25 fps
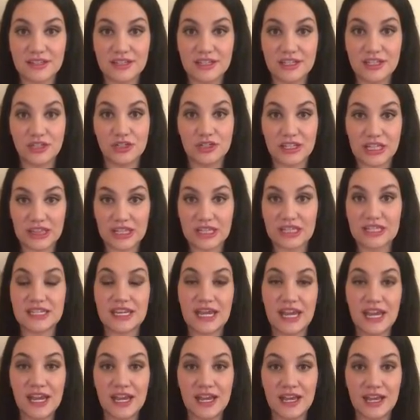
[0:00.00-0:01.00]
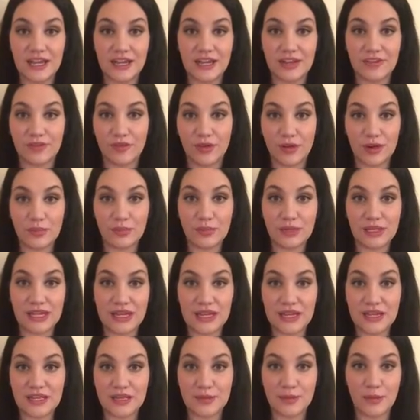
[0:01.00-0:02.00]
you know, like the tag, if we're a
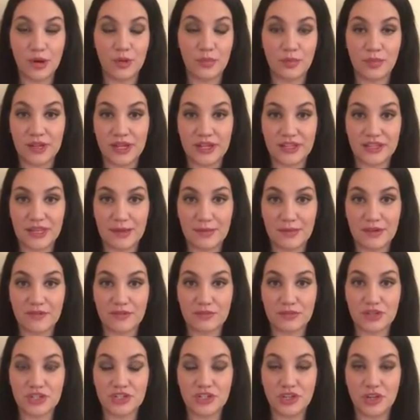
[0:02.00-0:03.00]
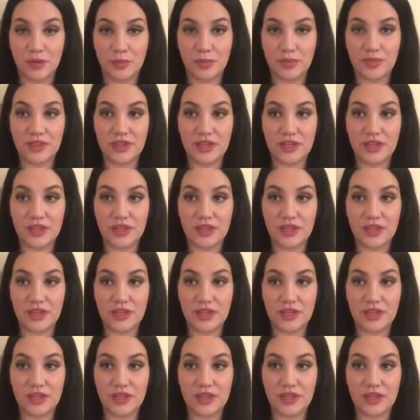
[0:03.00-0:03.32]
pot plant coming from a shop,